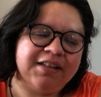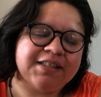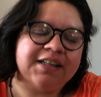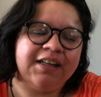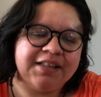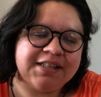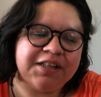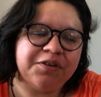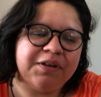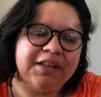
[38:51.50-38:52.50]

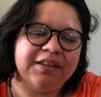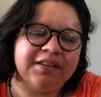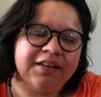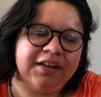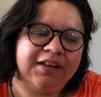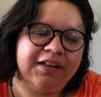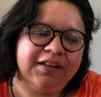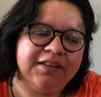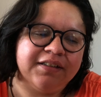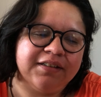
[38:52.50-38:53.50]
continuing
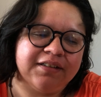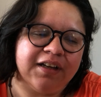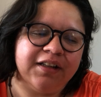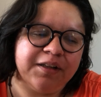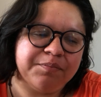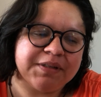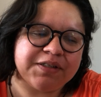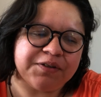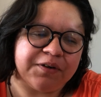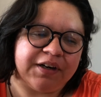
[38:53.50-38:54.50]
the Olympus
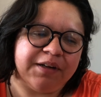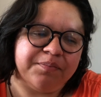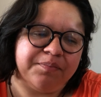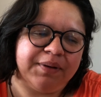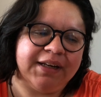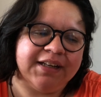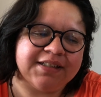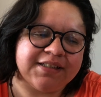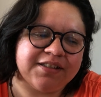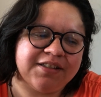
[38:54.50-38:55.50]
story, but
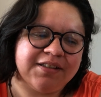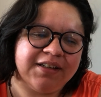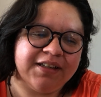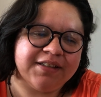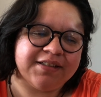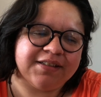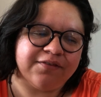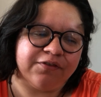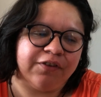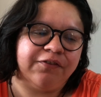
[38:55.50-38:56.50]
it's
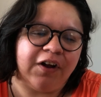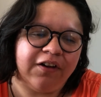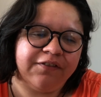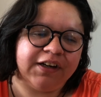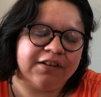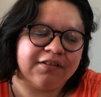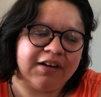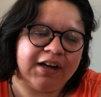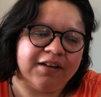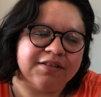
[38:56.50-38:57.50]
revolving
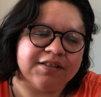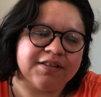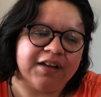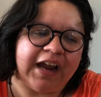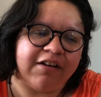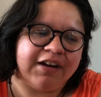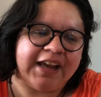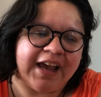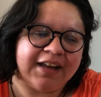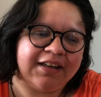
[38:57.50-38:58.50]
around
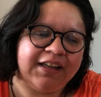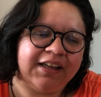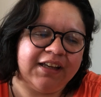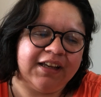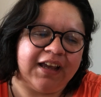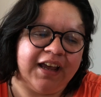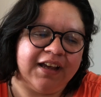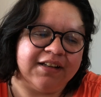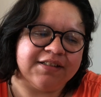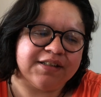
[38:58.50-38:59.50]
Ariadne
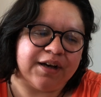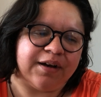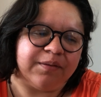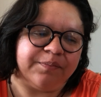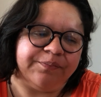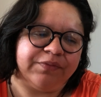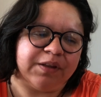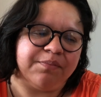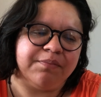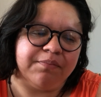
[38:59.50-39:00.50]
and
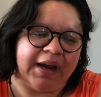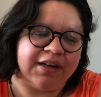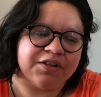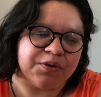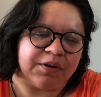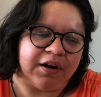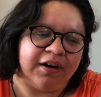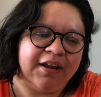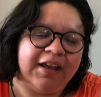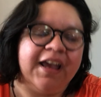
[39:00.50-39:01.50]
the Minotaur,
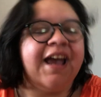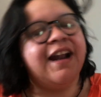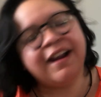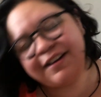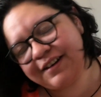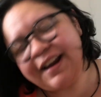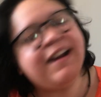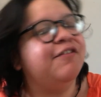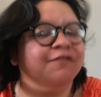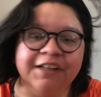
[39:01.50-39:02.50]
and I
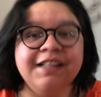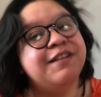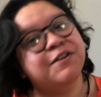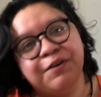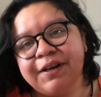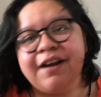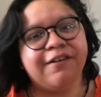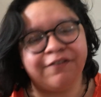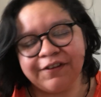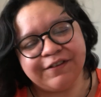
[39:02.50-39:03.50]
really don't care
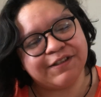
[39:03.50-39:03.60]
for those